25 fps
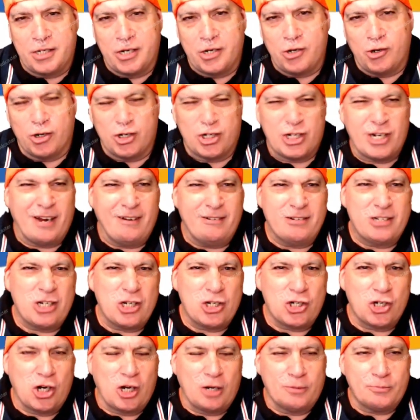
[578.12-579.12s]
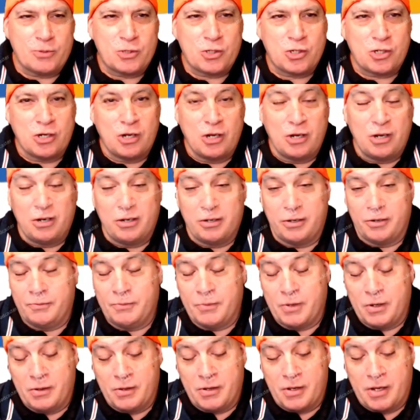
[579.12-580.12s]
So you've got charity shops.
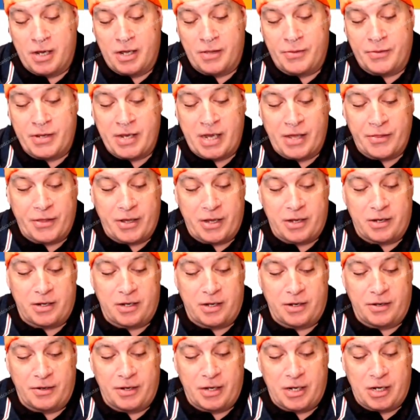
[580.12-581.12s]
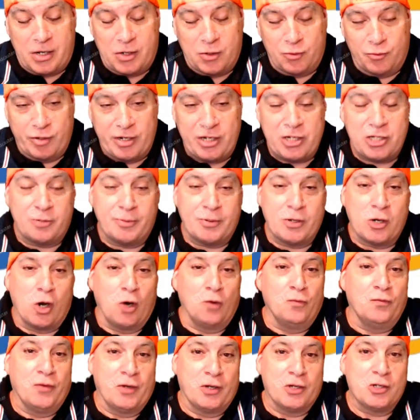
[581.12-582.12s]
The other reasonably
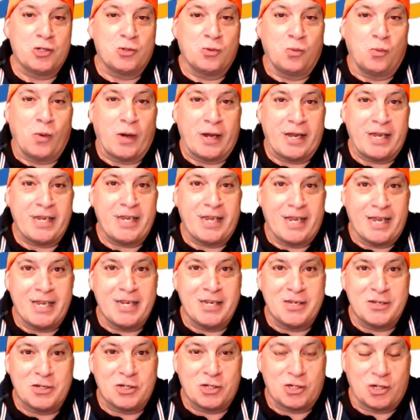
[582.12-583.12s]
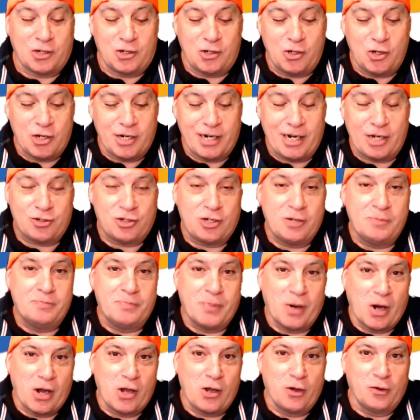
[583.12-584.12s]
obvious way is you can actually
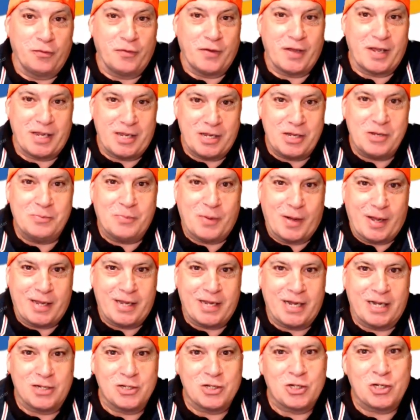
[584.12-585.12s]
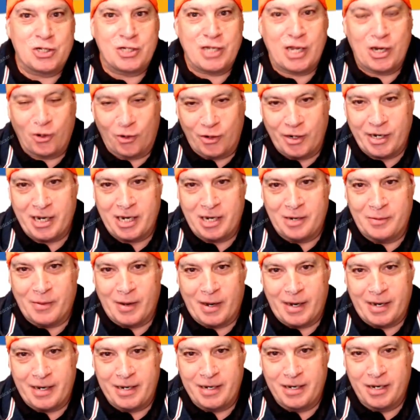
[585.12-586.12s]
buy off eBay and sell on
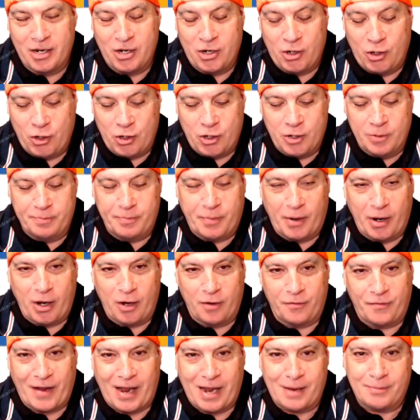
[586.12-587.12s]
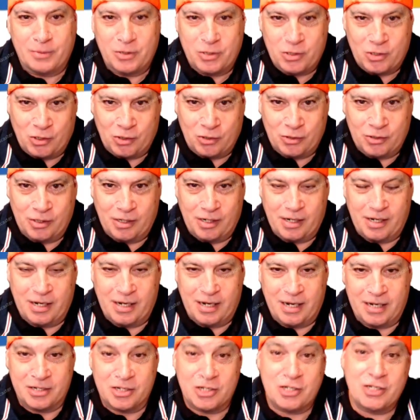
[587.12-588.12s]
eBay. You can buy off Amazon
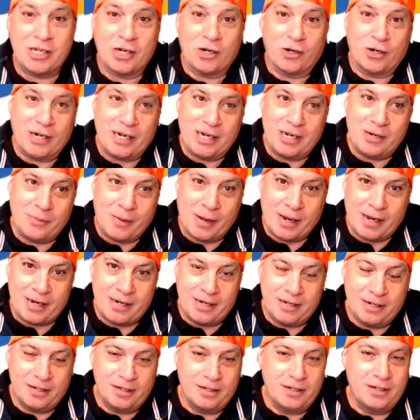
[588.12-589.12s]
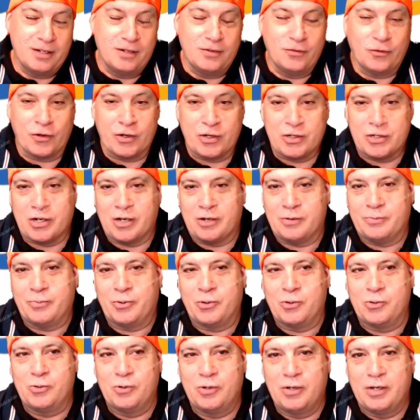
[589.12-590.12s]
and sell on eBay, for
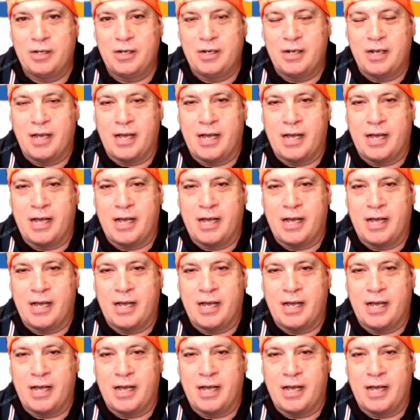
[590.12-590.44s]
example.